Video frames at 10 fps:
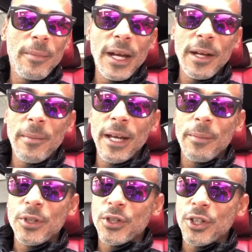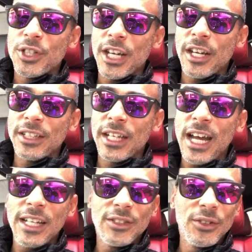Biker Mike, be sure to check out the
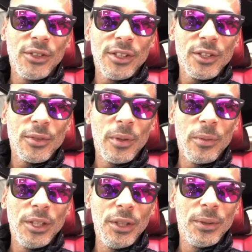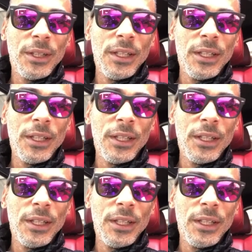guys. You know, this is what we do.